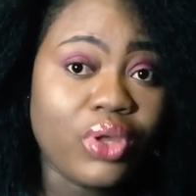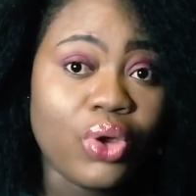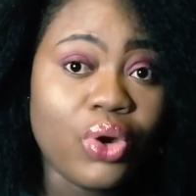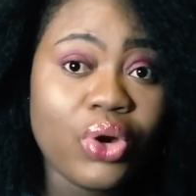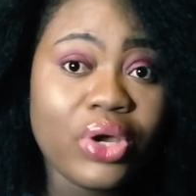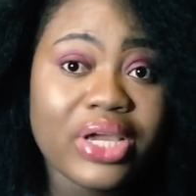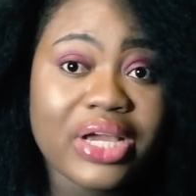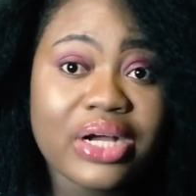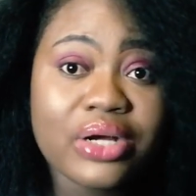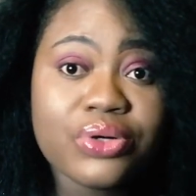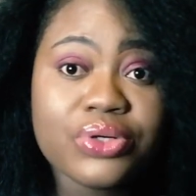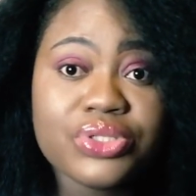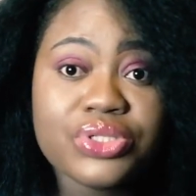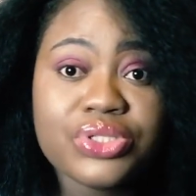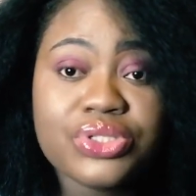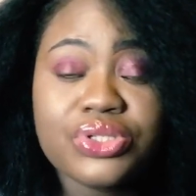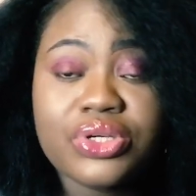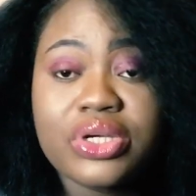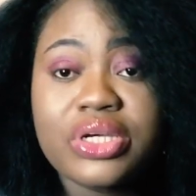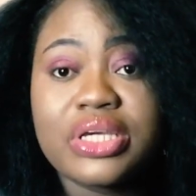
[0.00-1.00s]
Or you can go
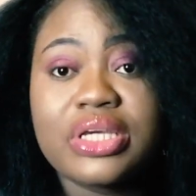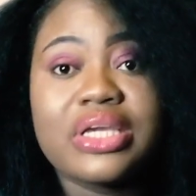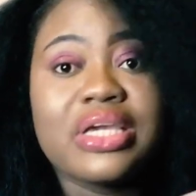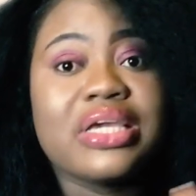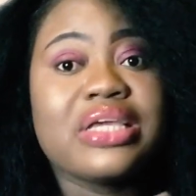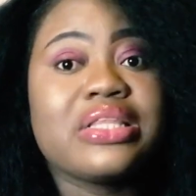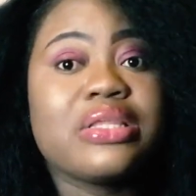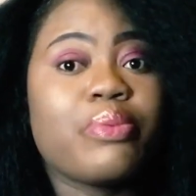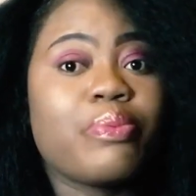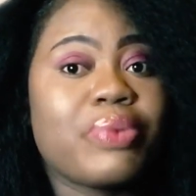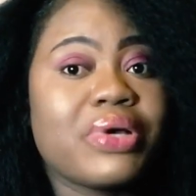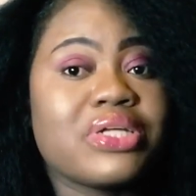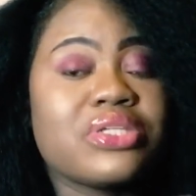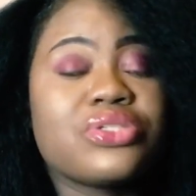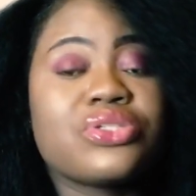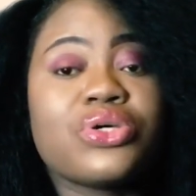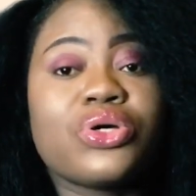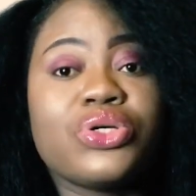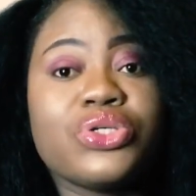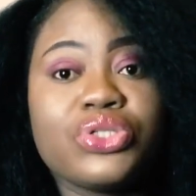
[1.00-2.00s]
to Turkey. It
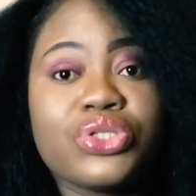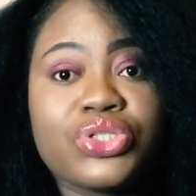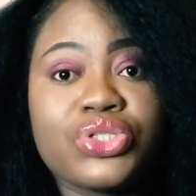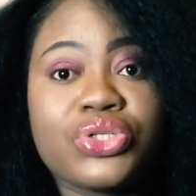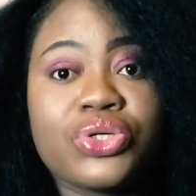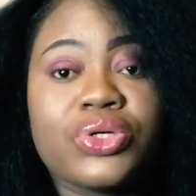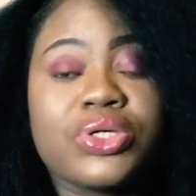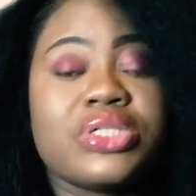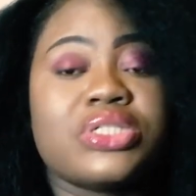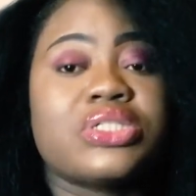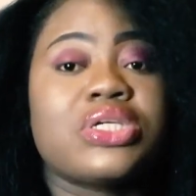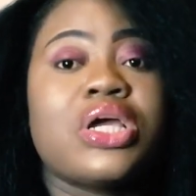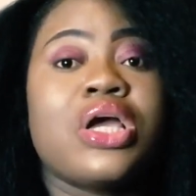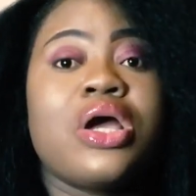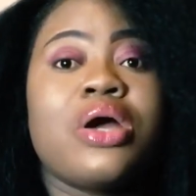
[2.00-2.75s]
depends on your choice.